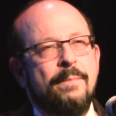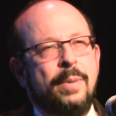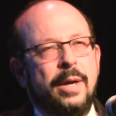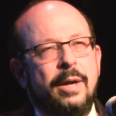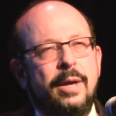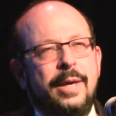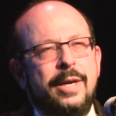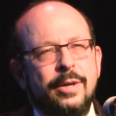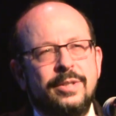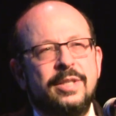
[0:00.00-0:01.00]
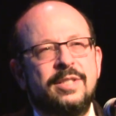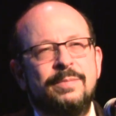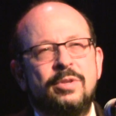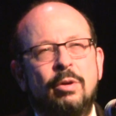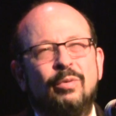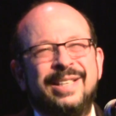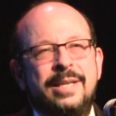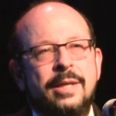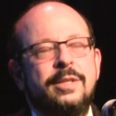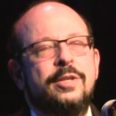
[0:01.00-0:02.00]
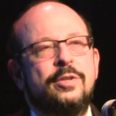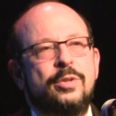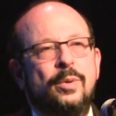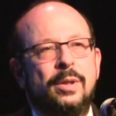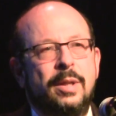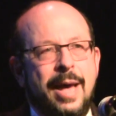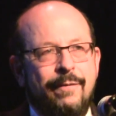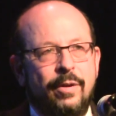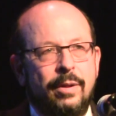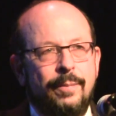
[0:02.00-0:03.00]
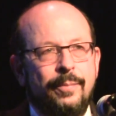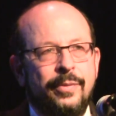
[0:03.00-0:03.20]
But ecosystems are redundant to a level